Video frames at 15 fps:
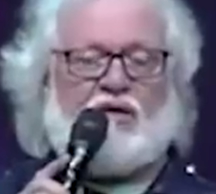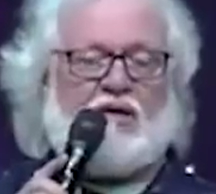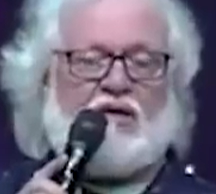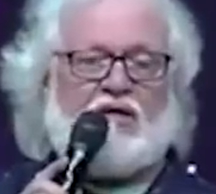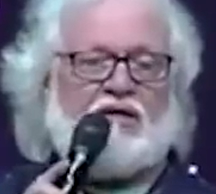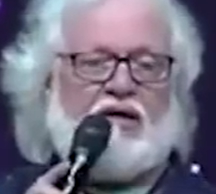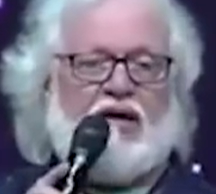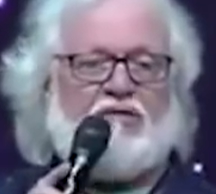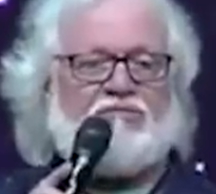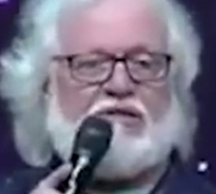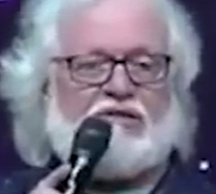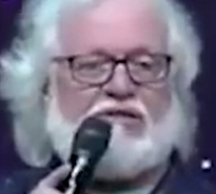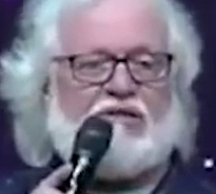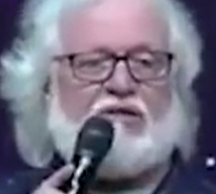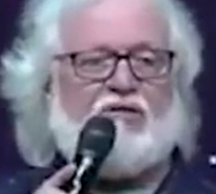He doesn't have
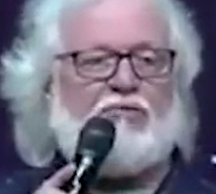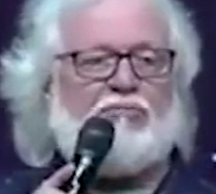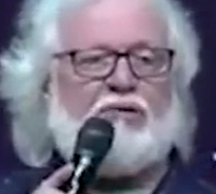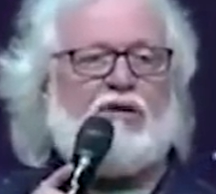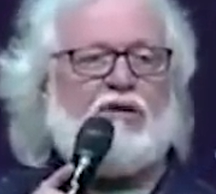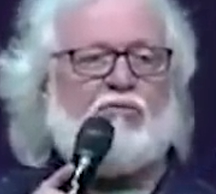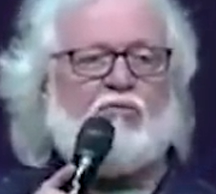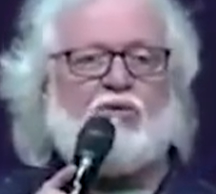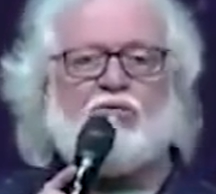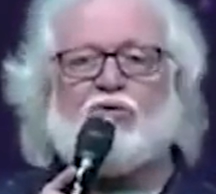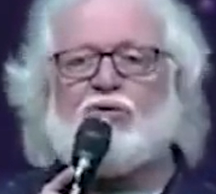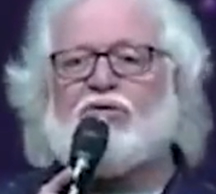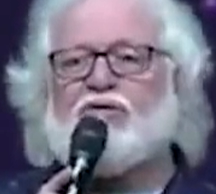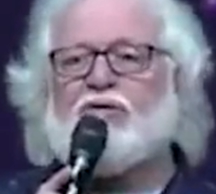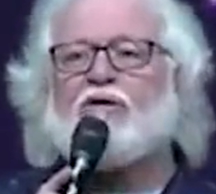to tell me
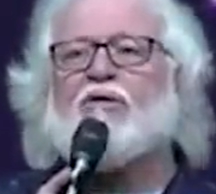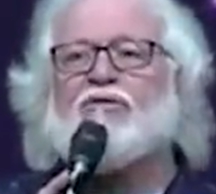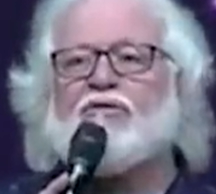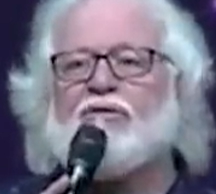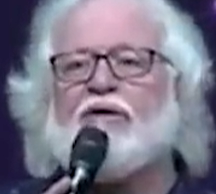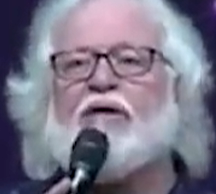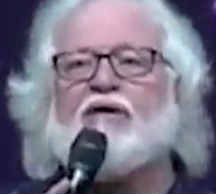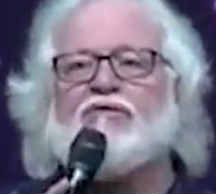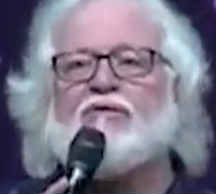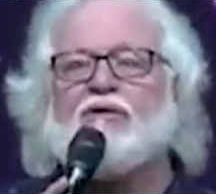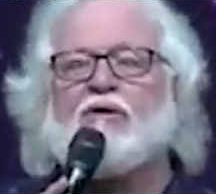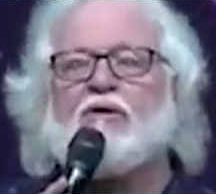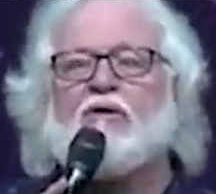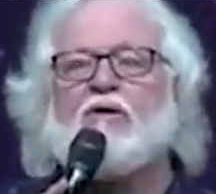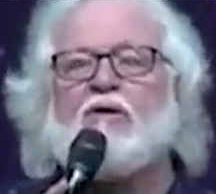one way or the other anything.